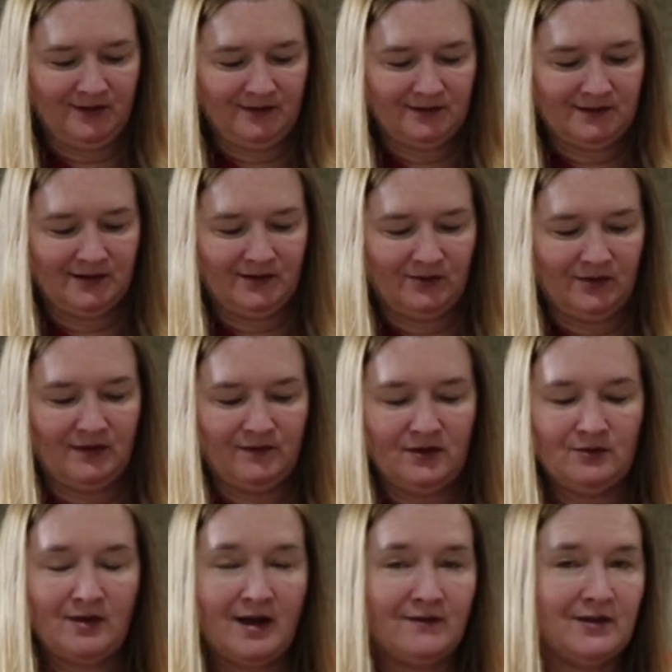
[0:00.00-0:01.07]
So if
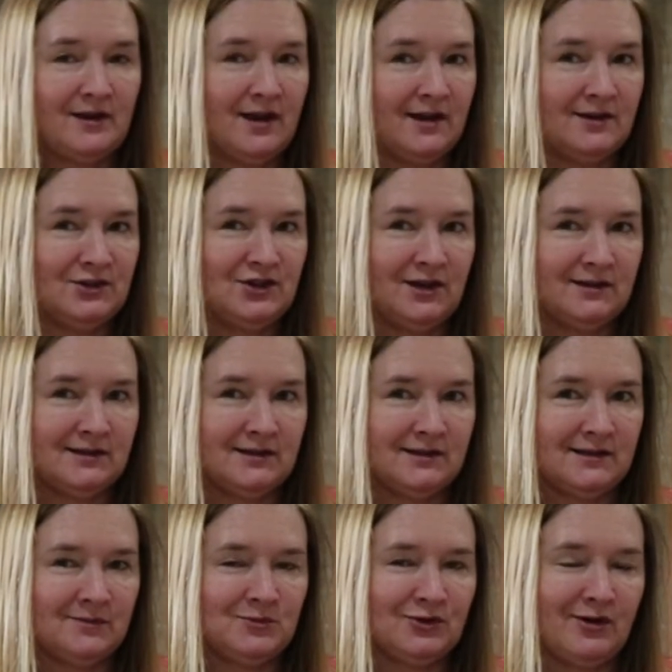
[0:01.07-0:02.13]
you haven't had a chance to
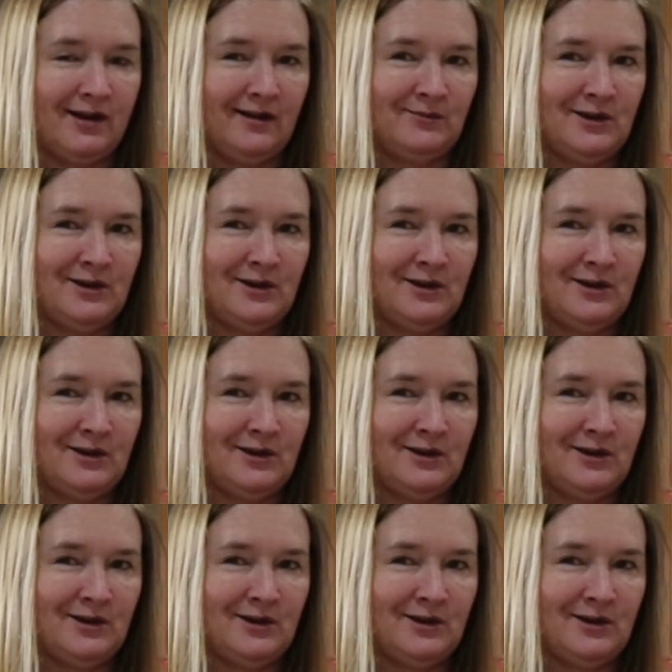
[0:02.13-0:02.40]
subscribe,